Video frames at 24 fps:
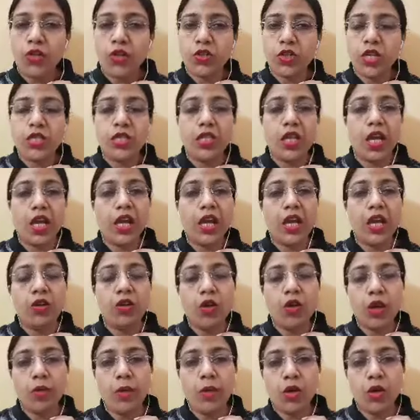they cannot be
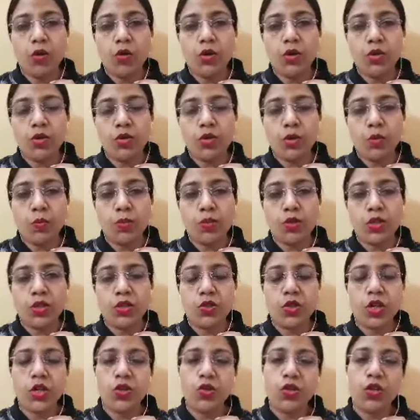called to the police station
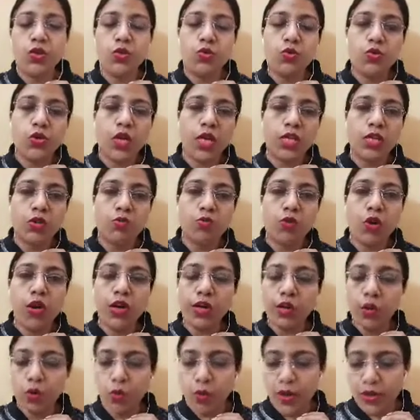just for
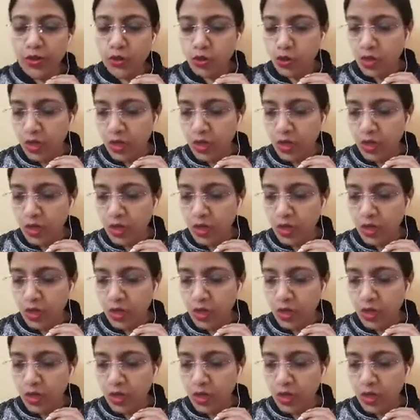questioning.